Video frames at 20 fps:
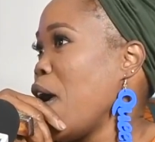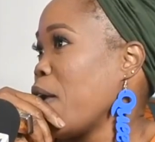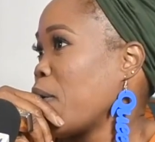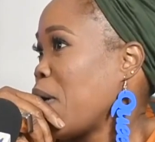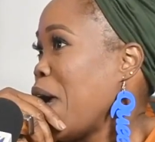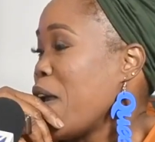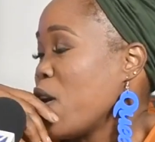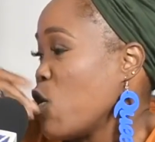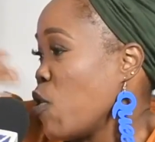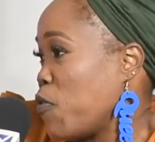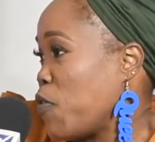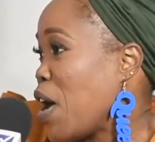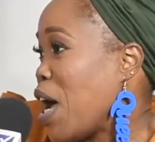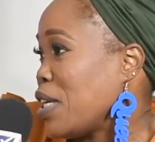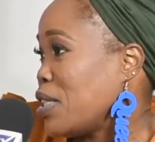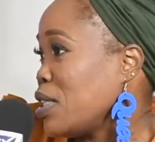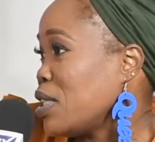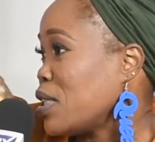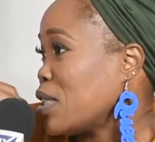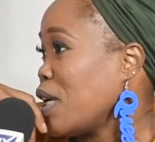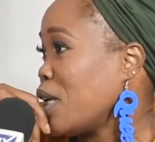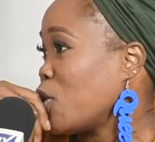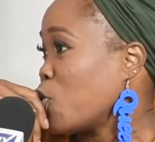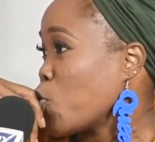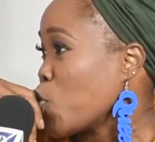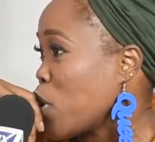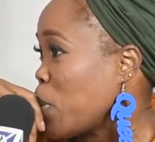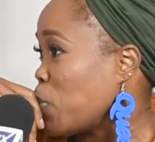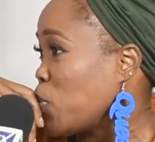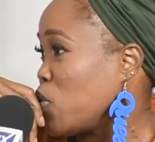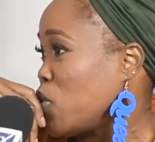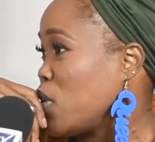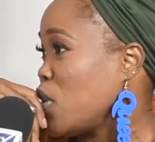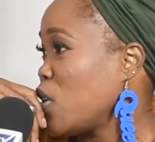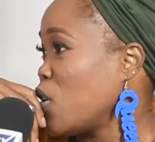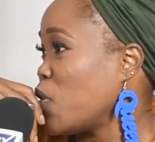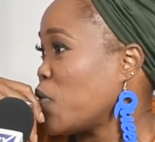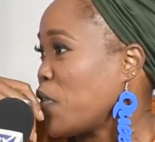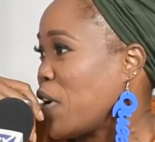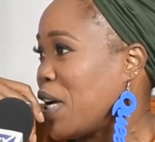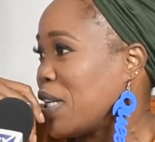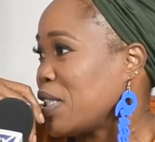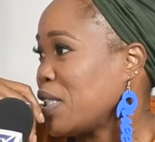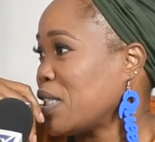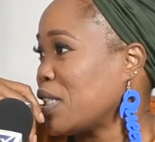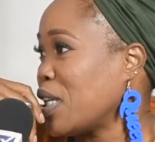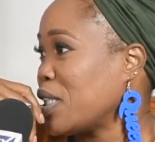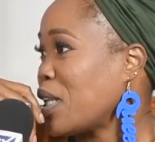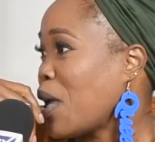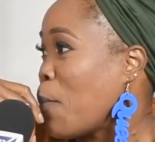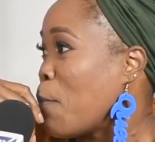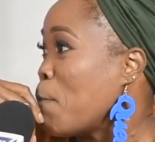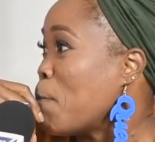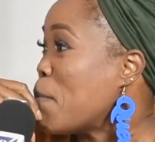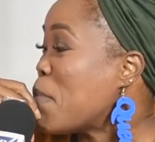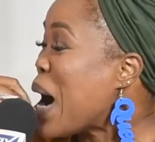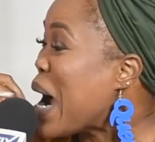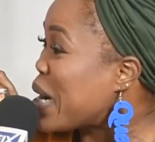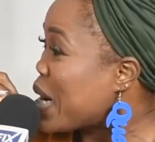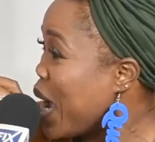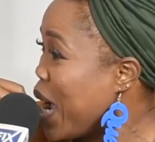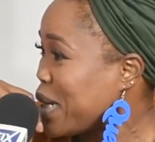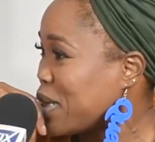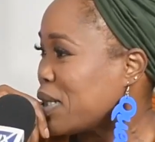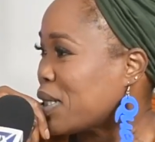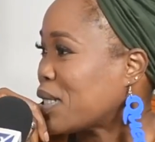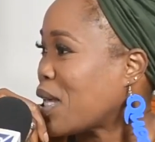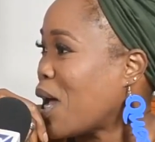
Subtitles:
can enough artists get raped too, enough artists get a man artist